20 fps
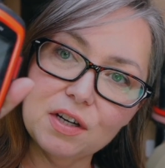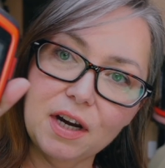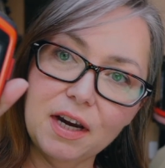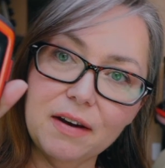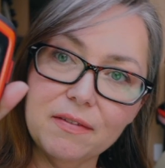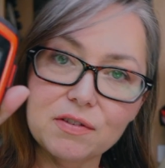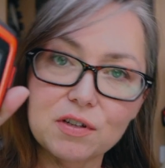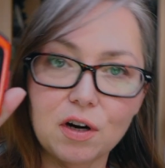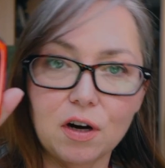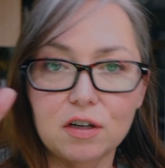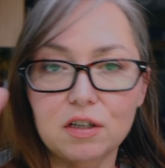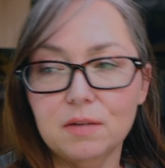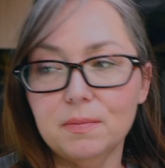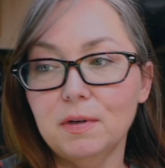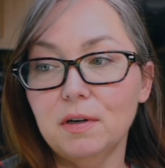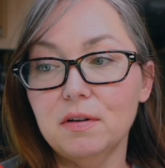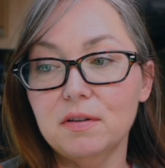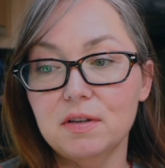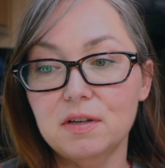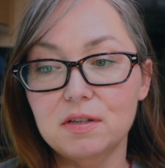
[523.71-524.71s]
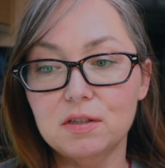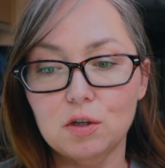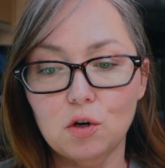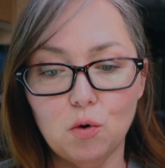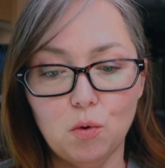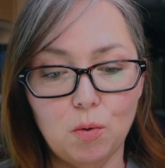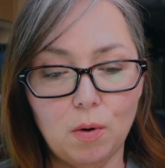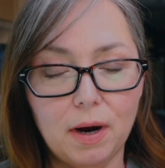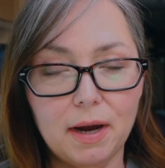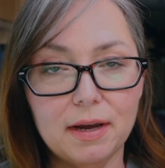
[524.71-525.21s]
I have talked about this
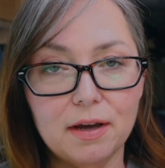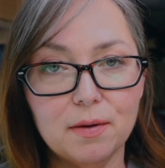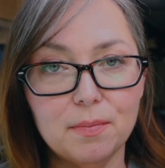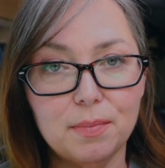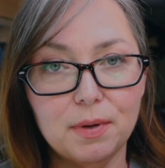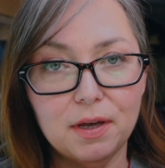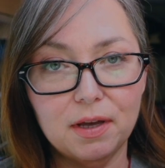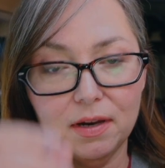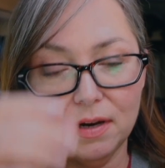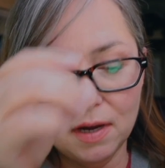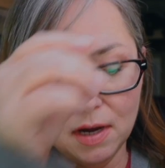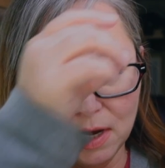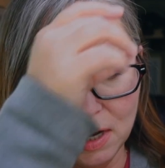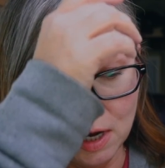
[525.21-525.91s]
quite a bit,